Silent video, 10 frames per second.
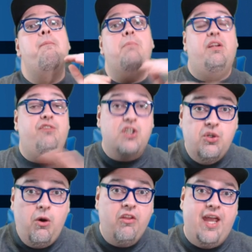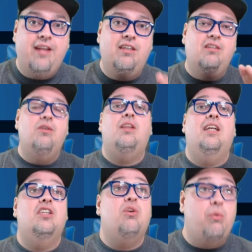But if you do all that and you do
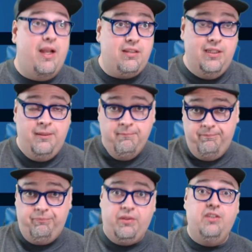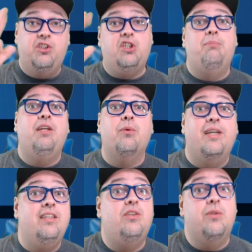things correctly, you should be
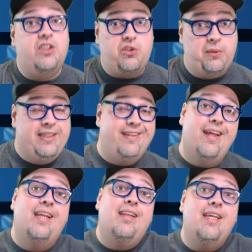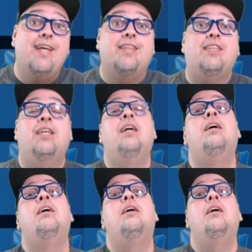greeted to a screen like this.
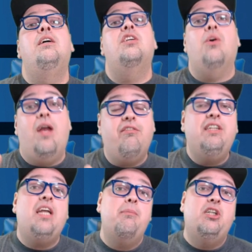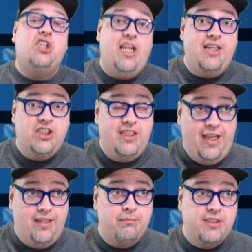So every time you change
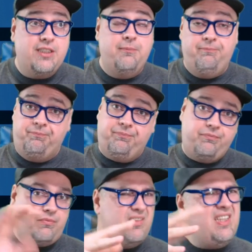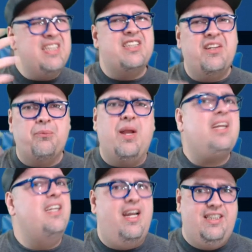games, it's going to
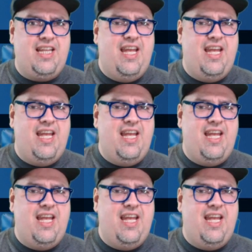recognize that,